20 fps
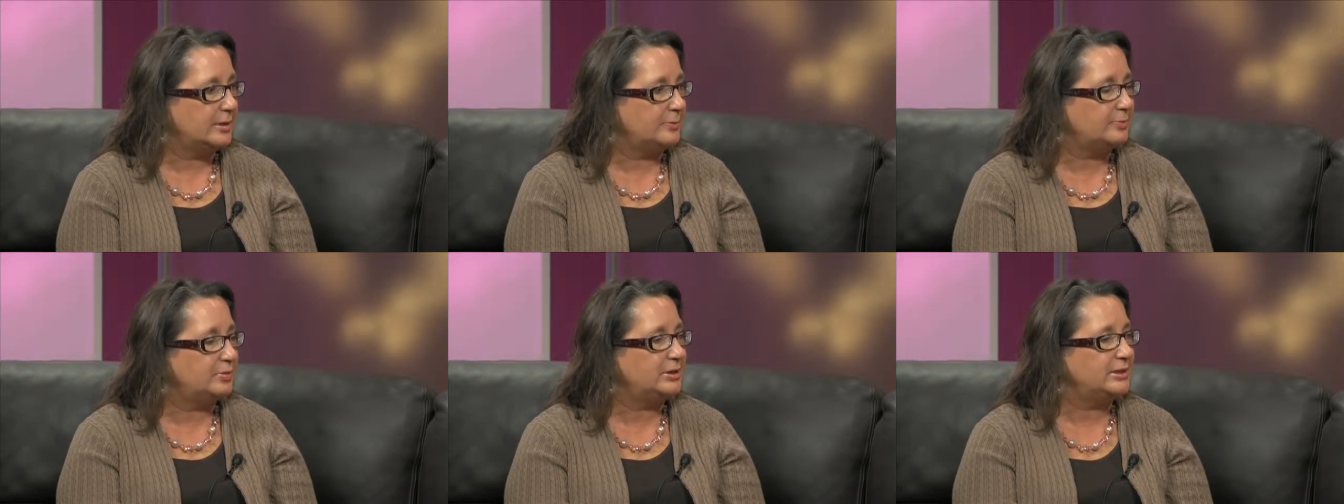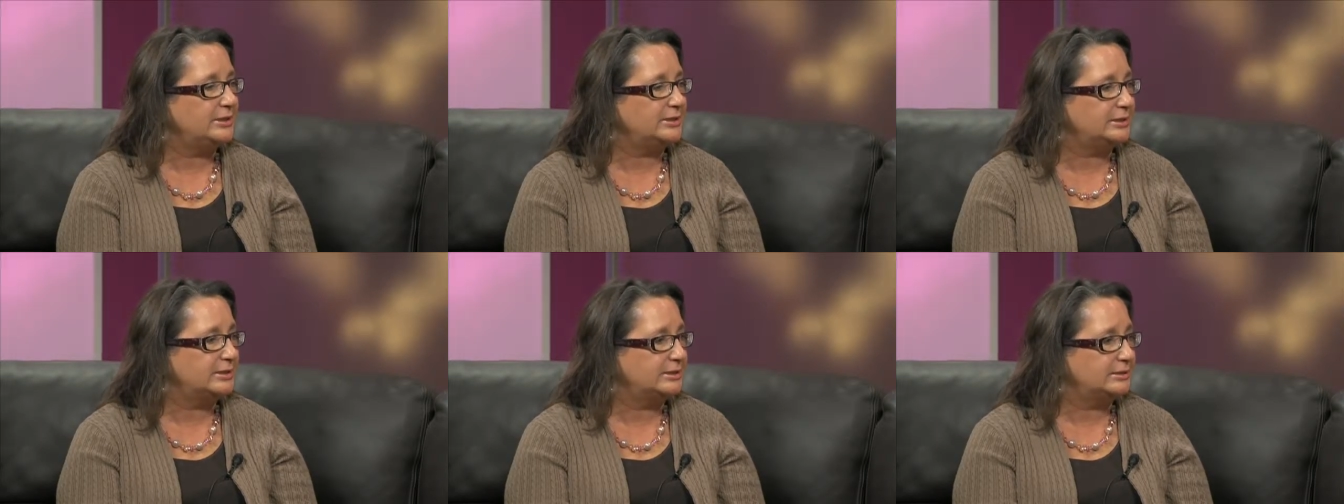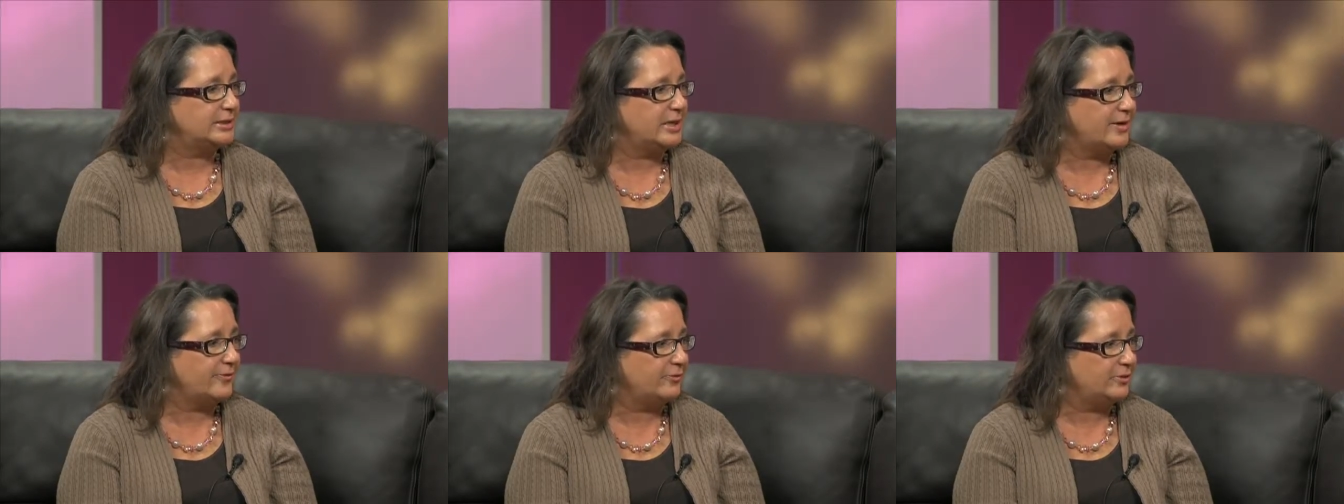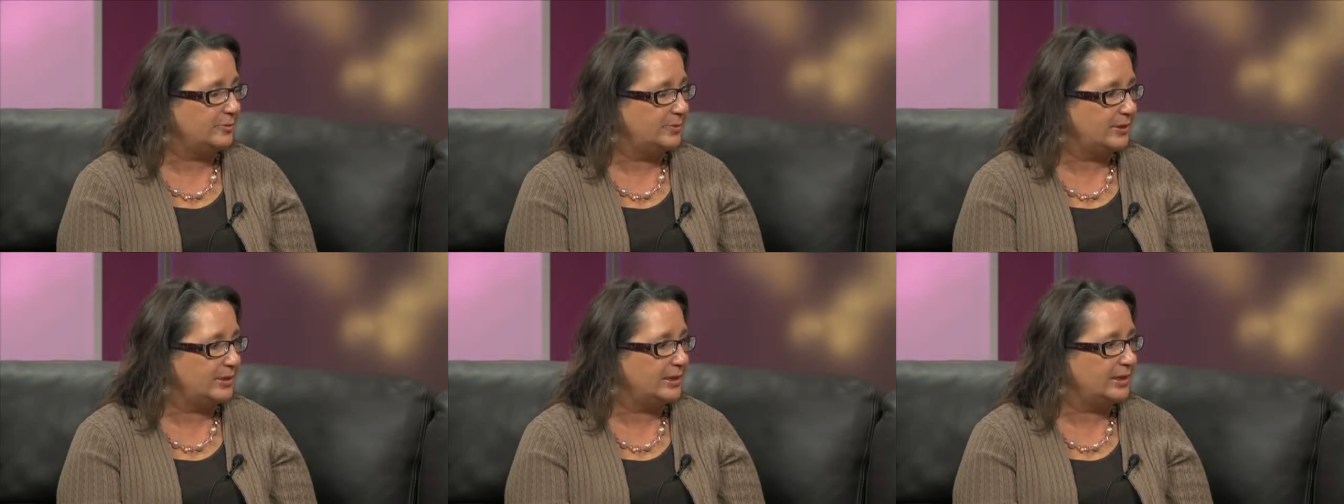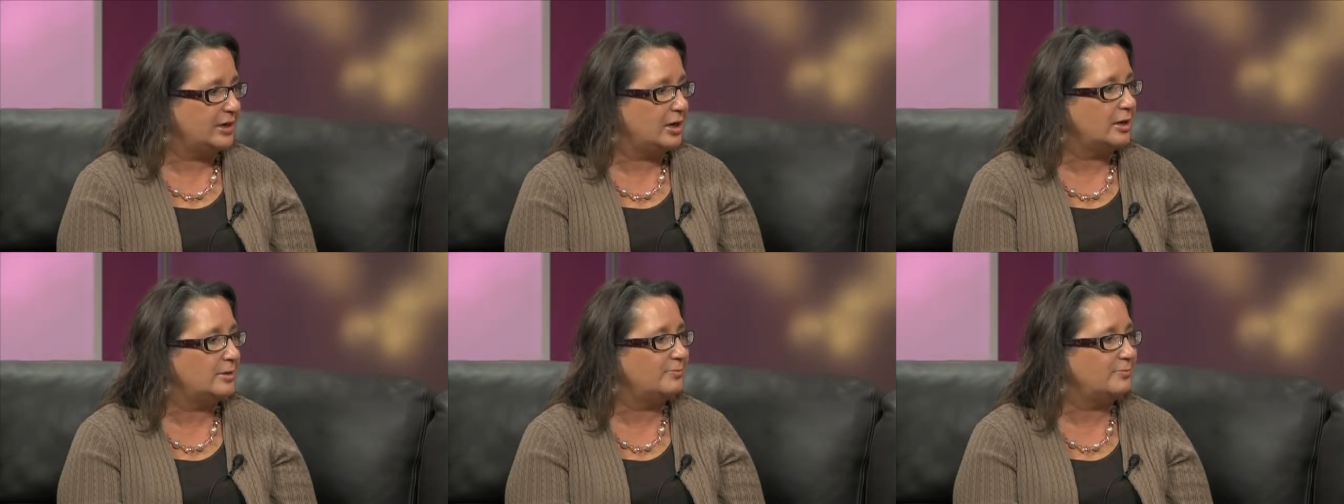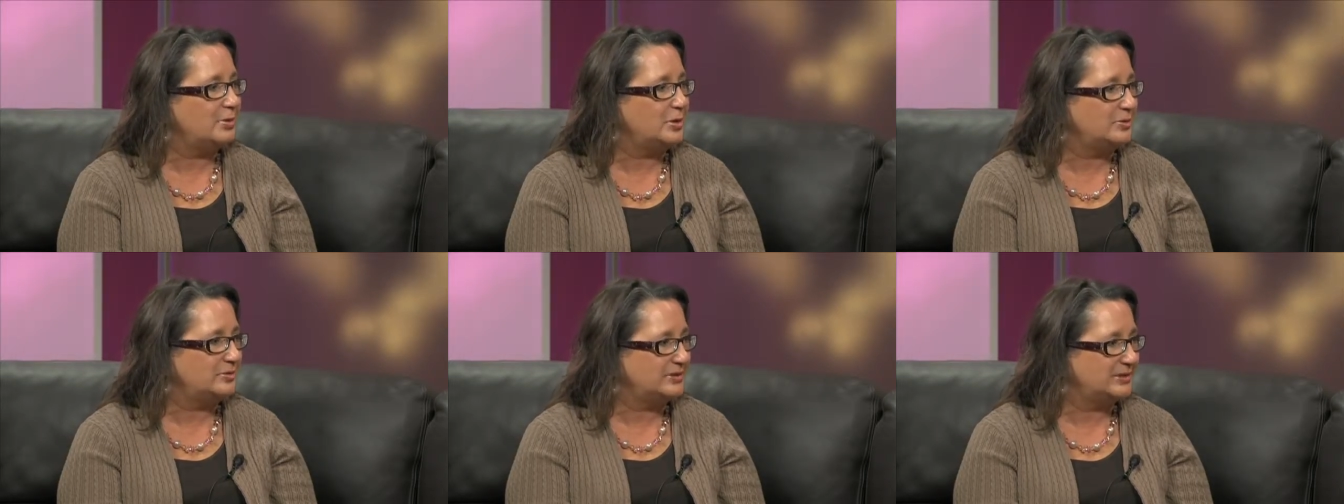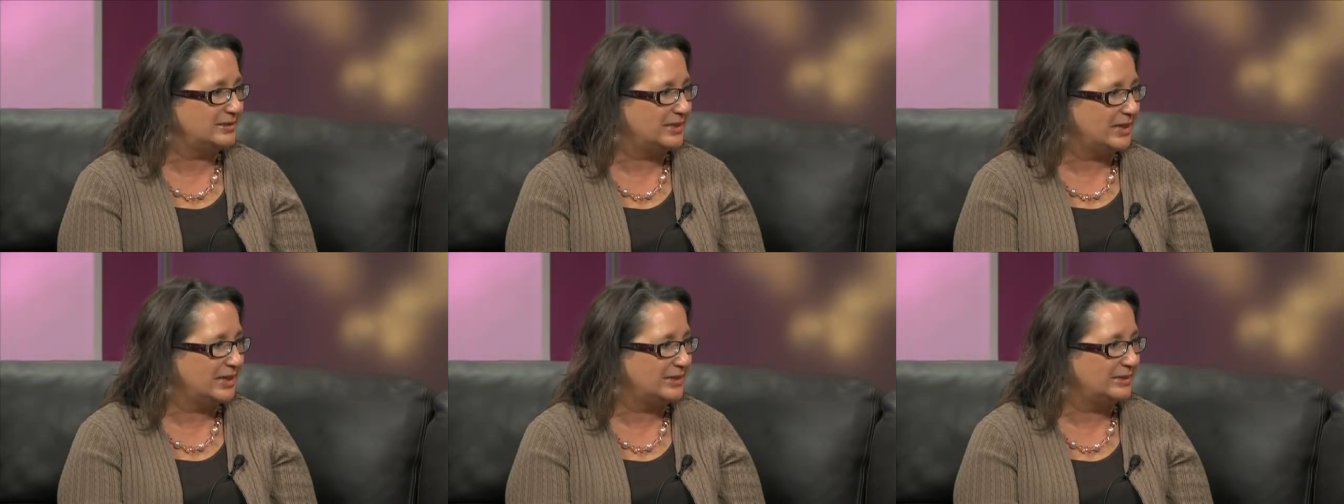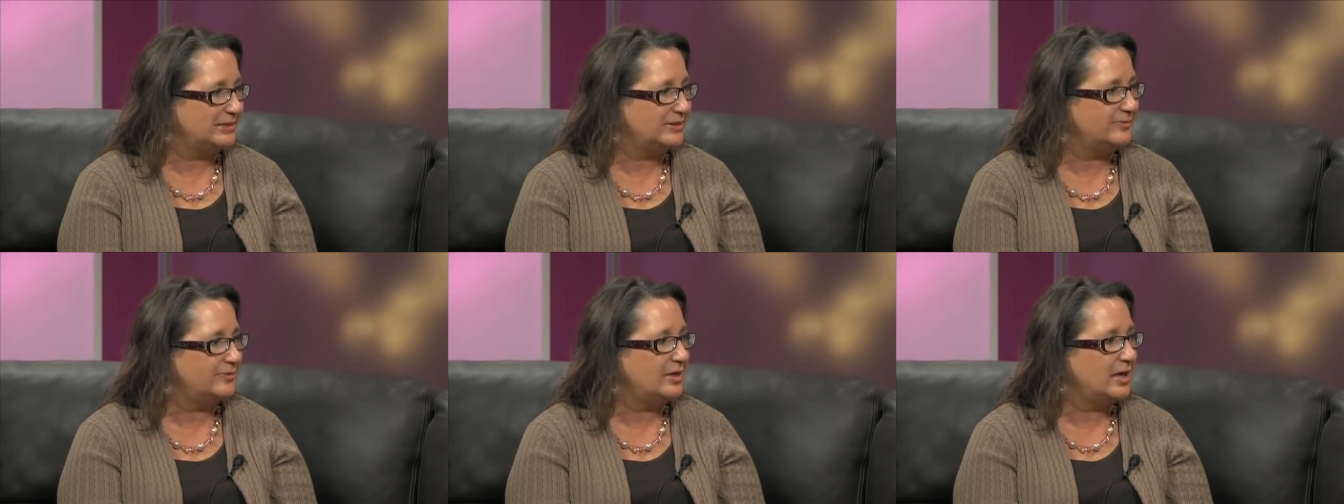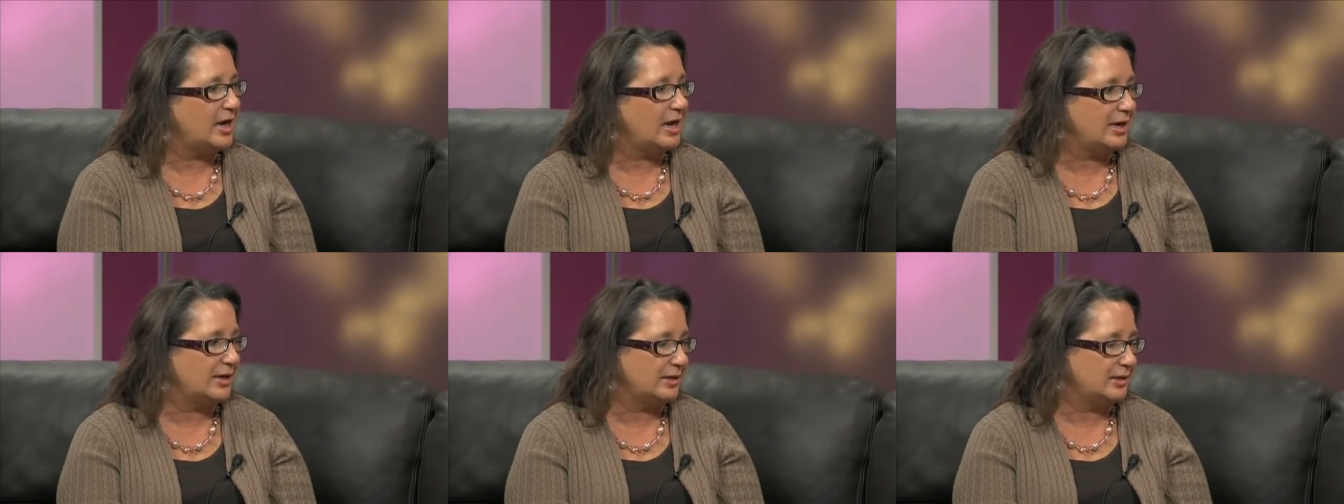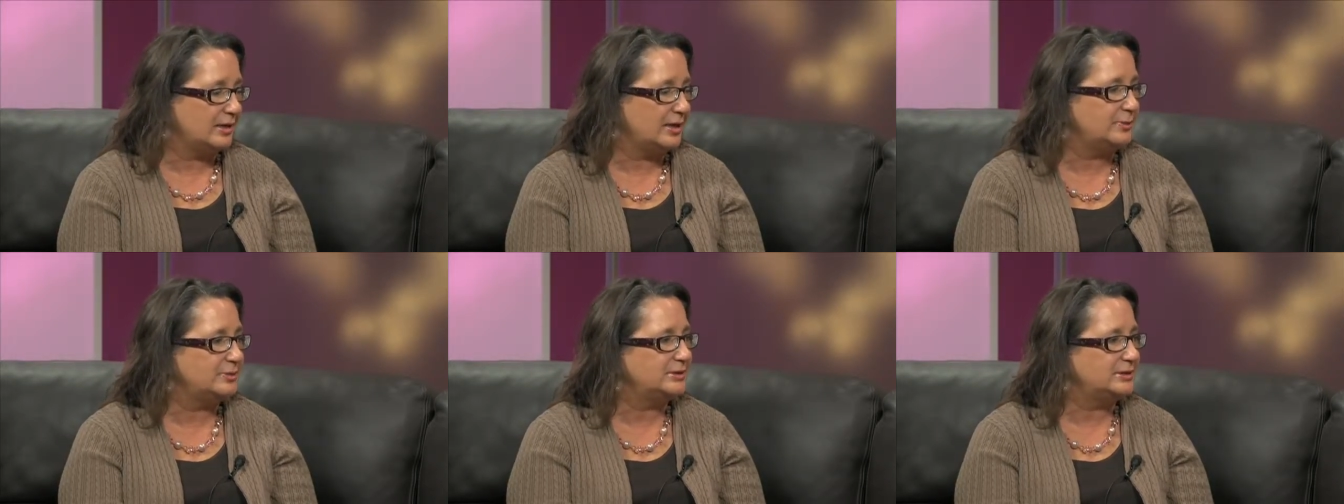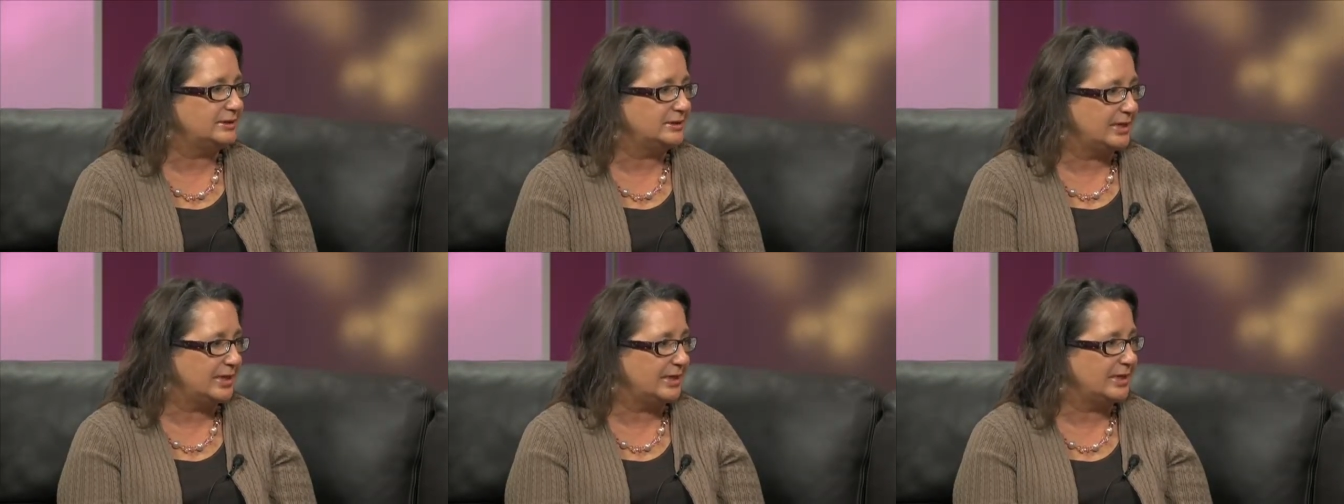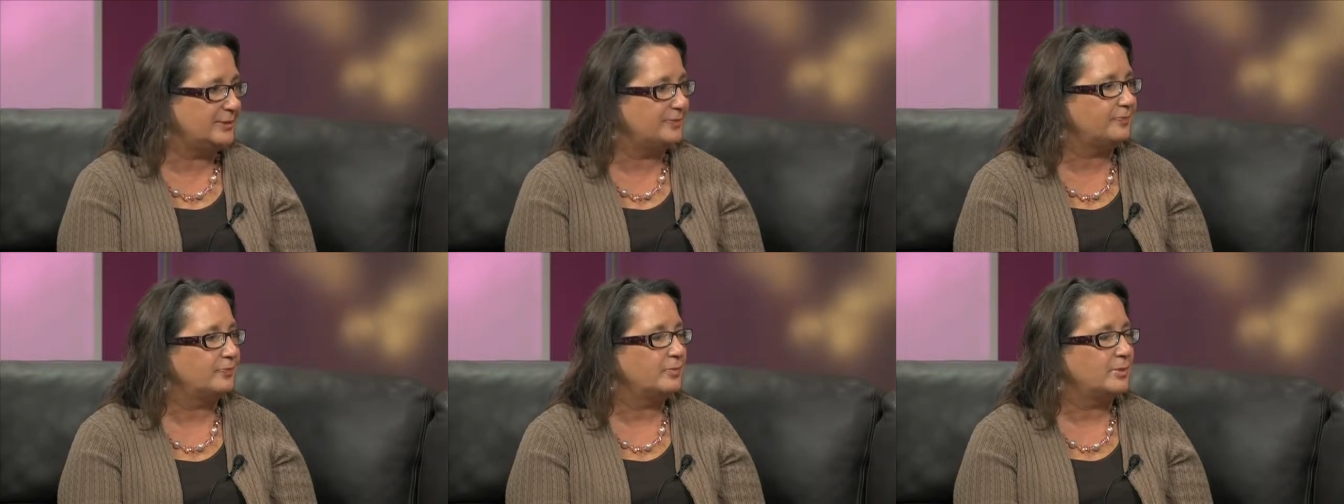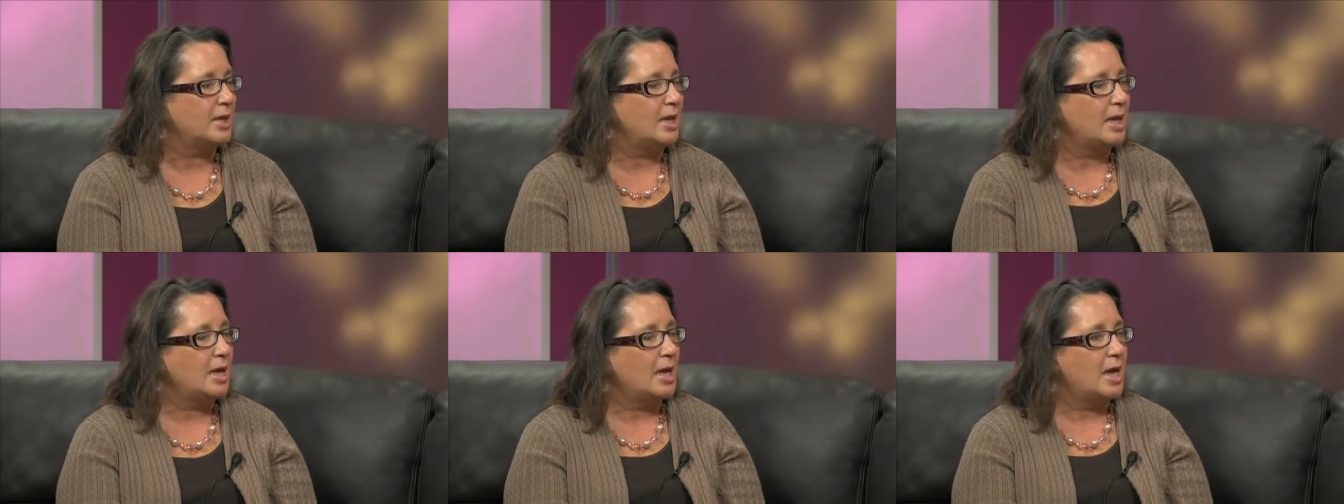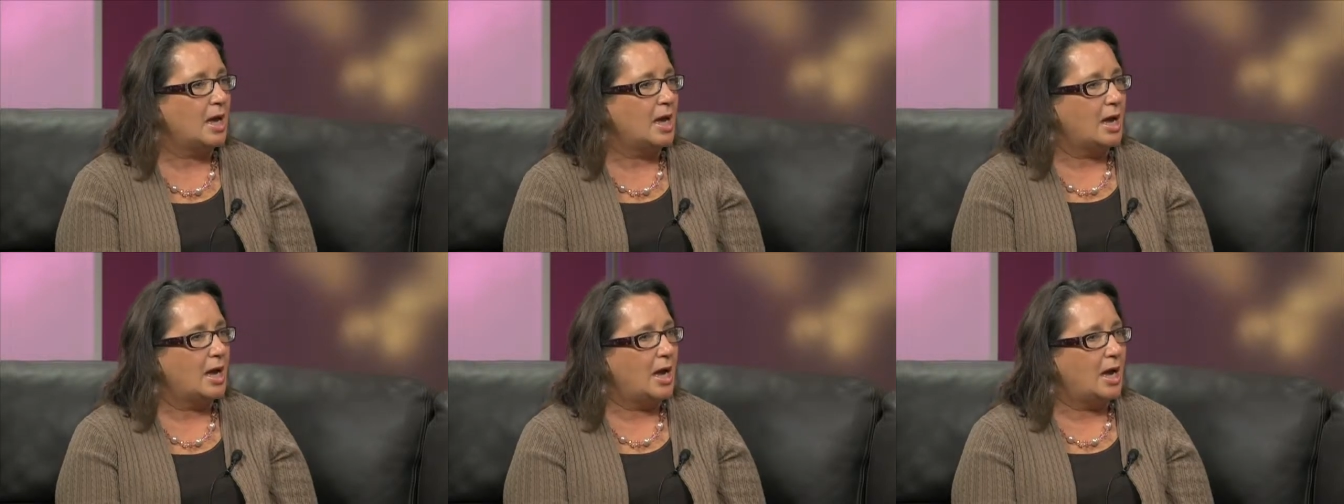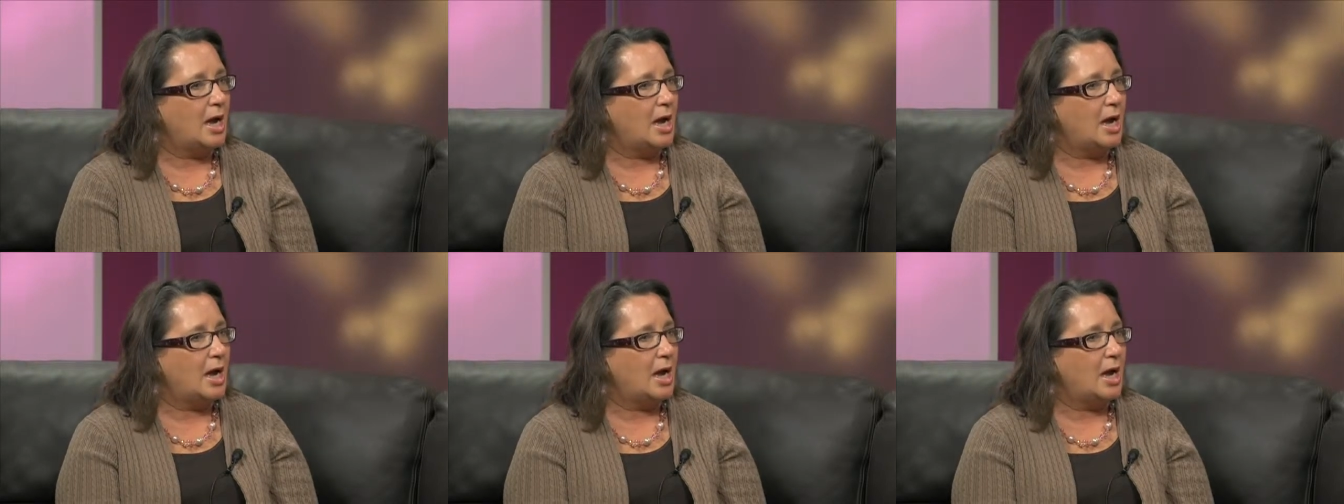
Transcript: pleases everybody on both sides of the aisle. I would Very say. true. Yes.